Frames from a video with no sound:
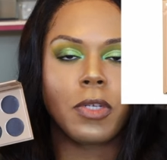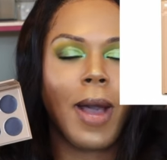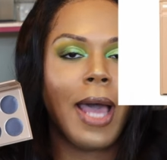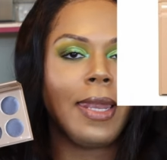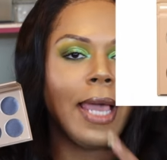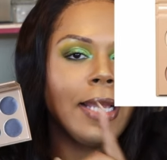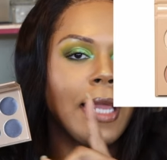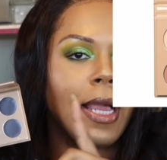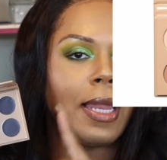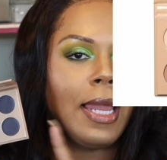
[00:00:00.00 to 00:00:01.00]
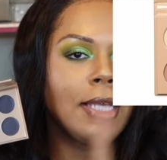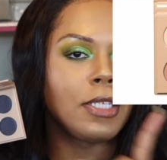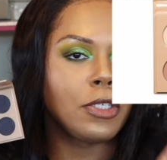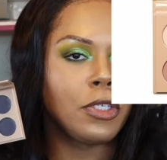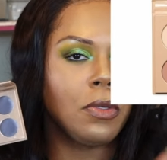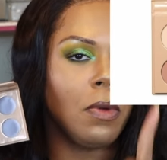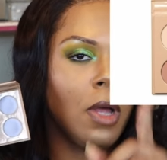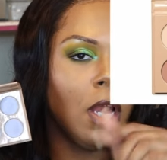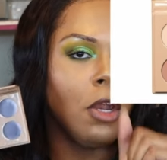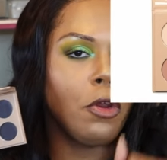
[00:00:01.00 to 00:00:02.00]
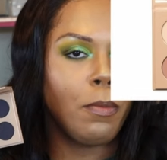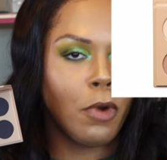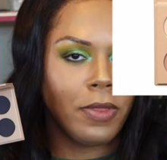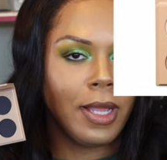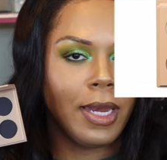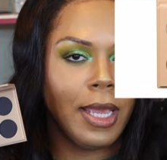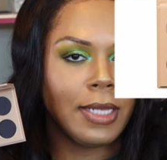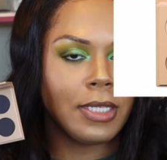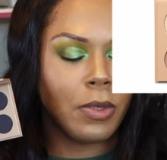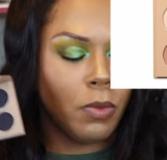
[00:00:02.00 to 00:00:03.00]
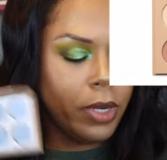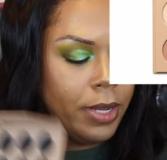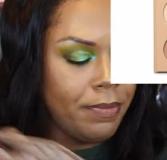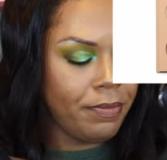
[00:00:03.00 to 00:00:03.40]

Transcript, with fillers: So I like Classic 2 a little more than Classic 1.